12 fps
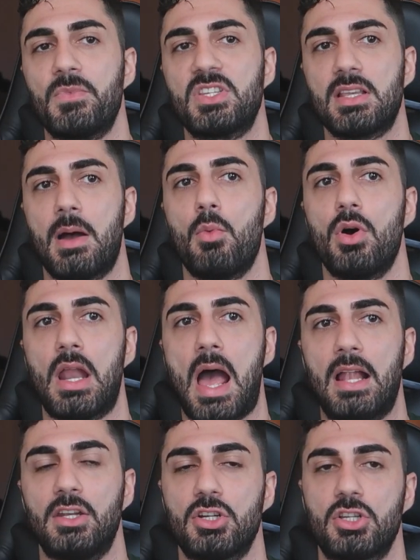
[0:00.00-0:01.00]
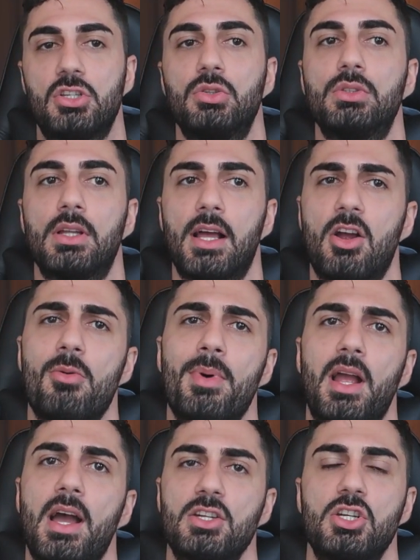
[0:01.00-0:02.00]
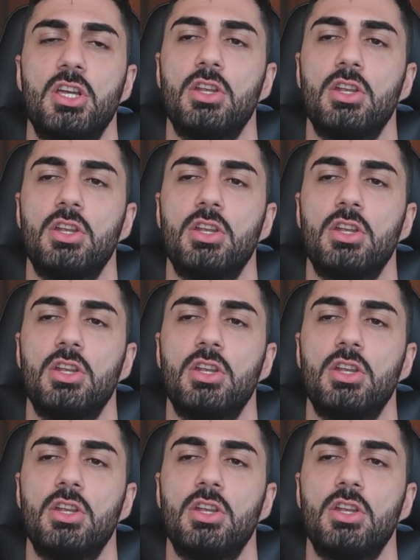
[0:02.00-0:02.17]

someone understood it, like, oh my gosh,